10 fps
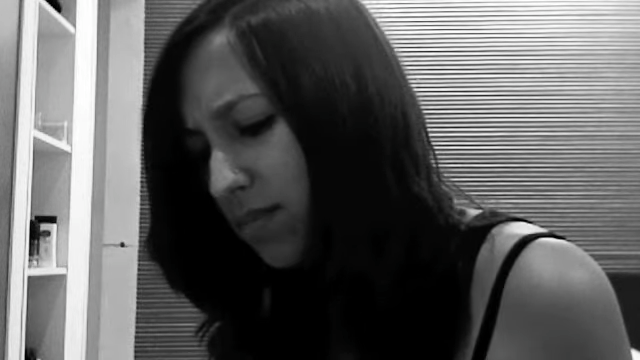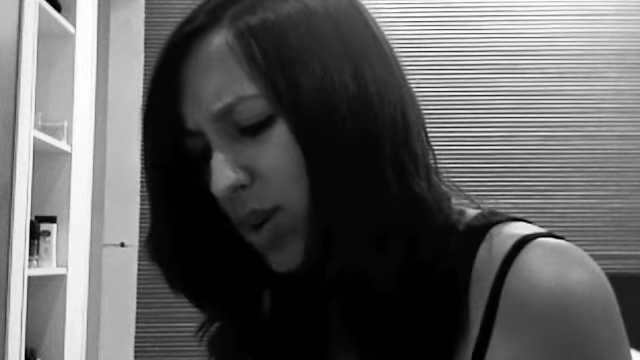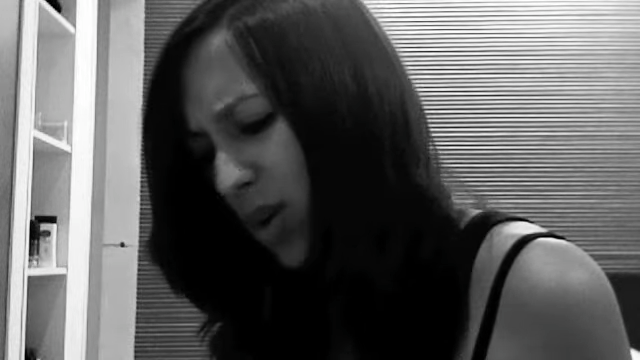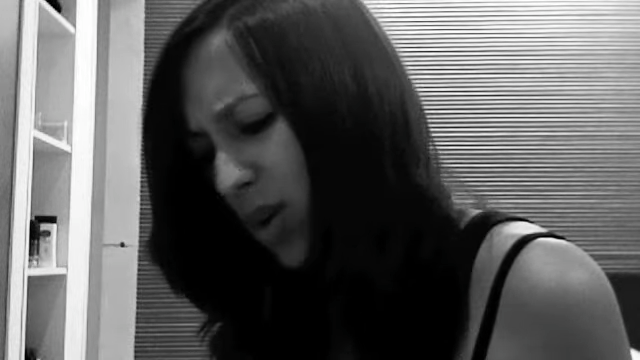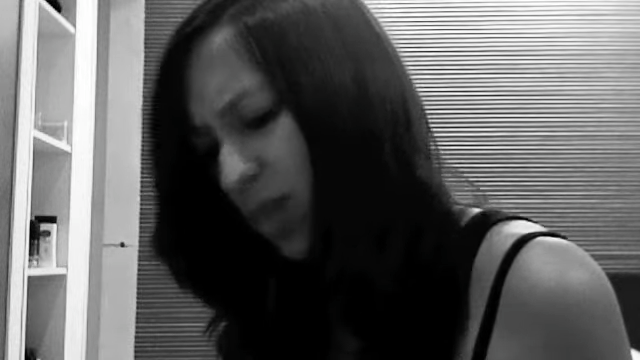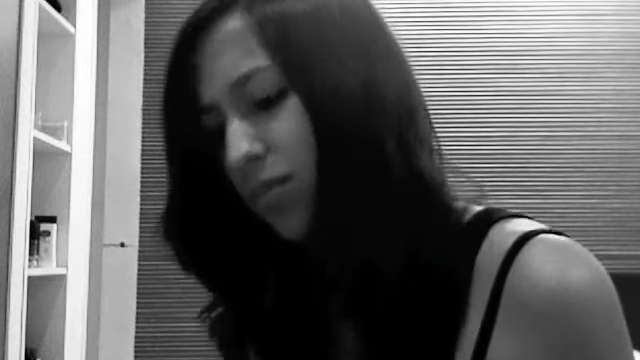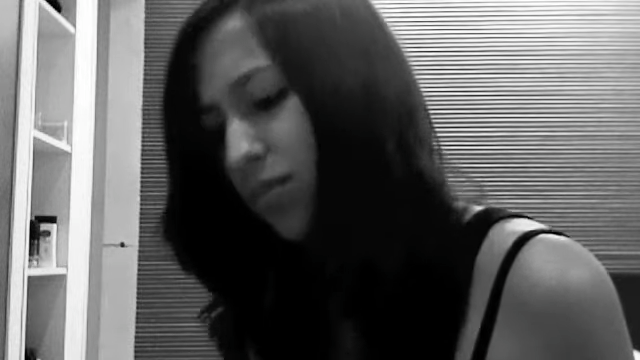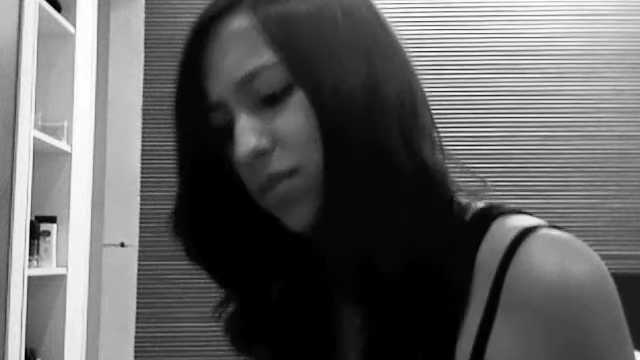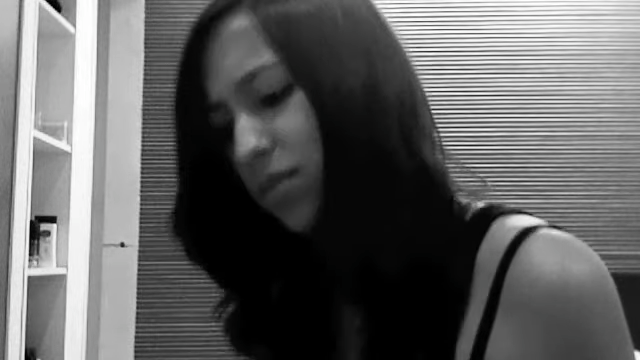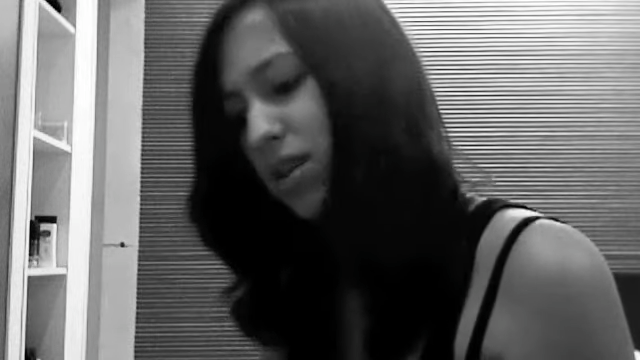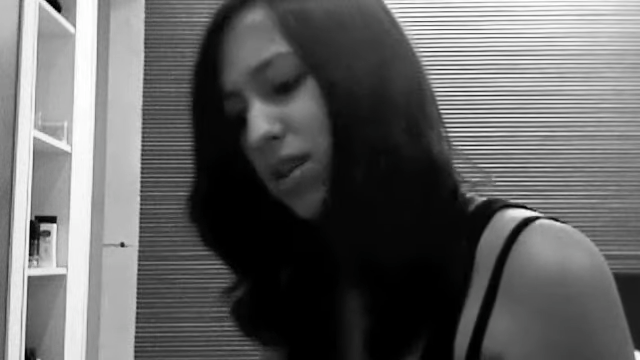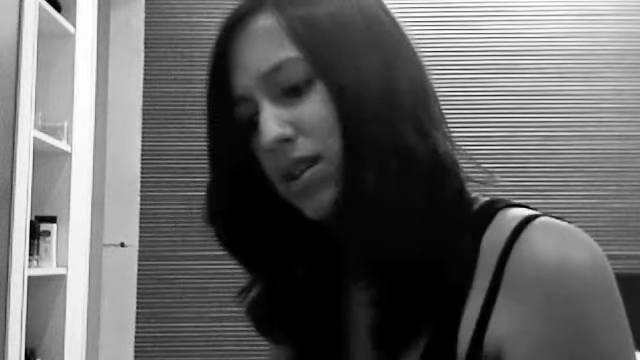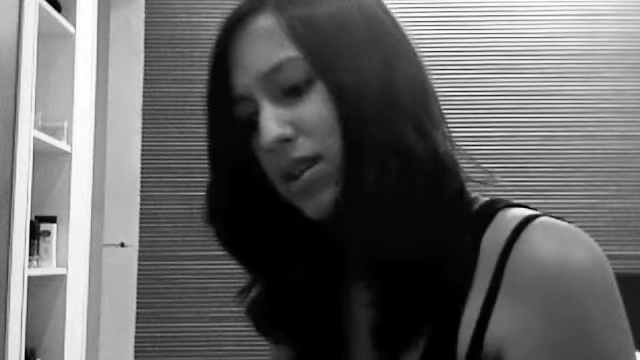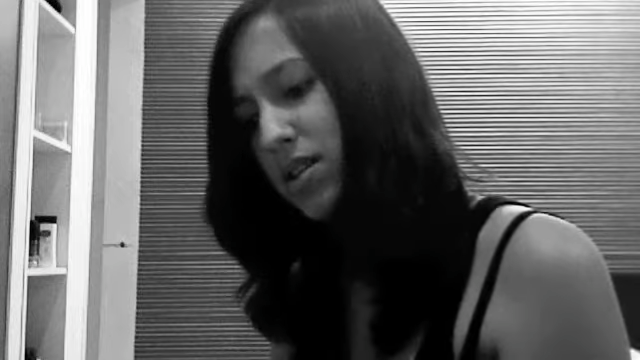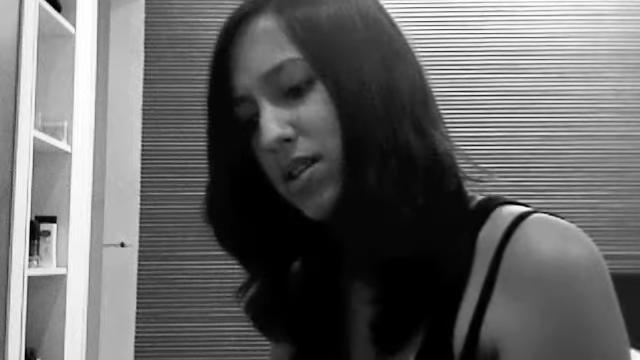
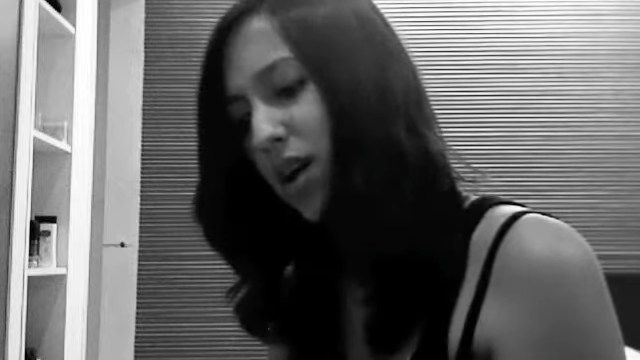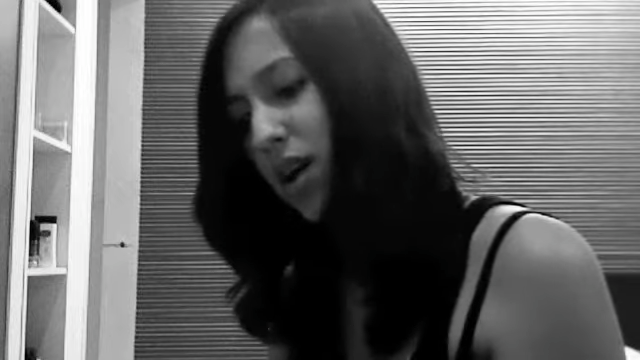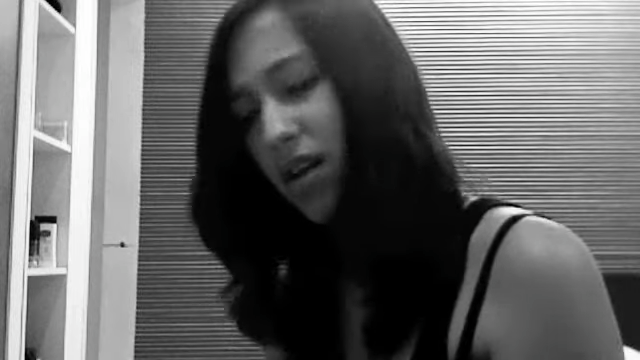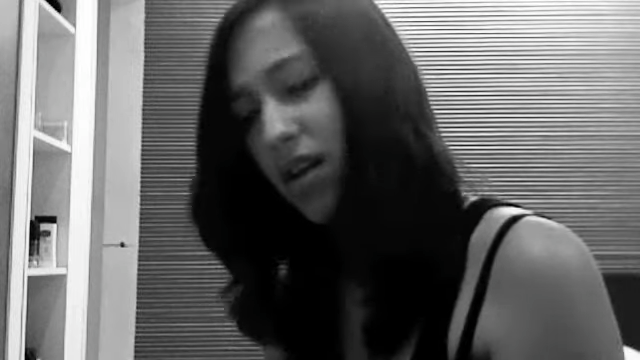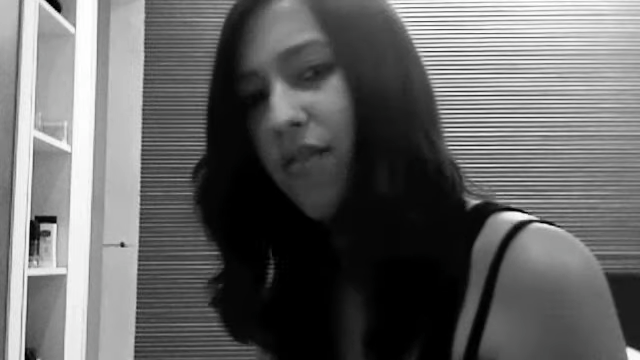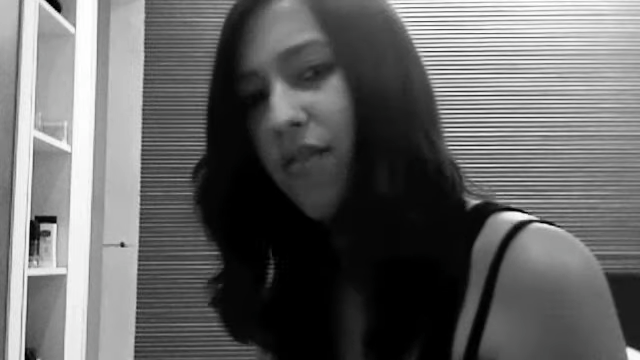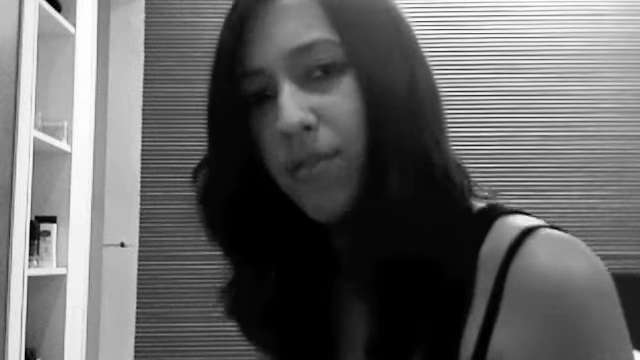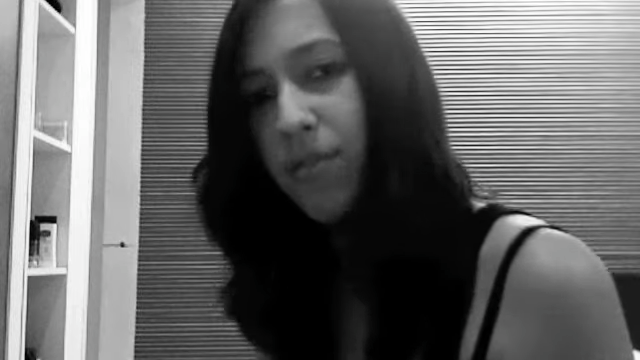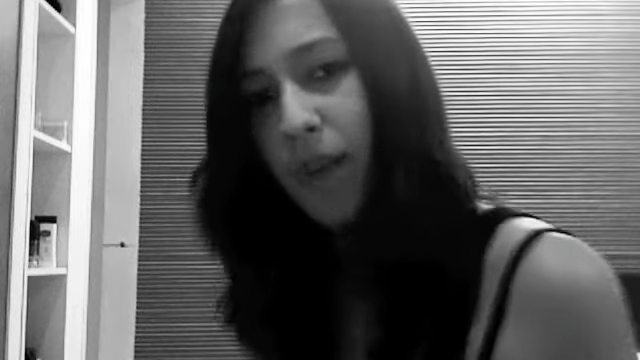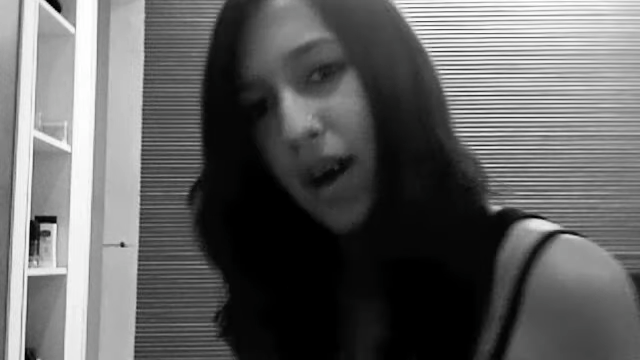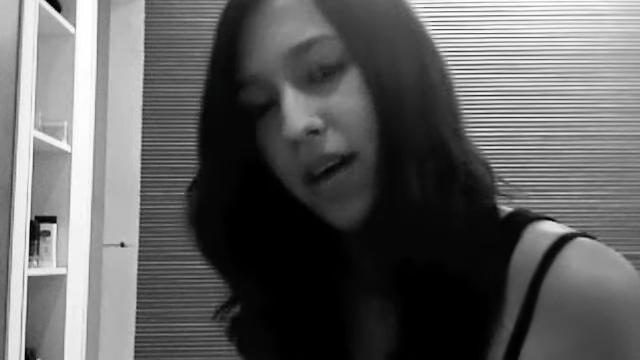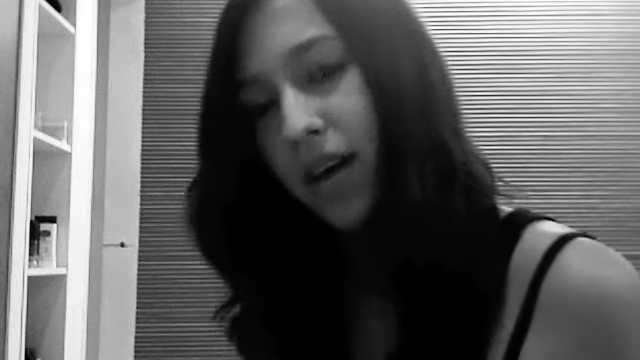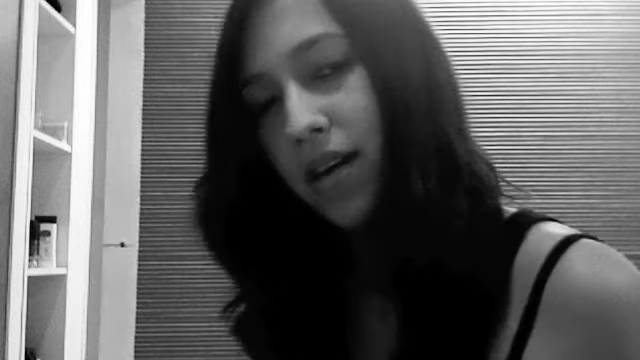he's not loved by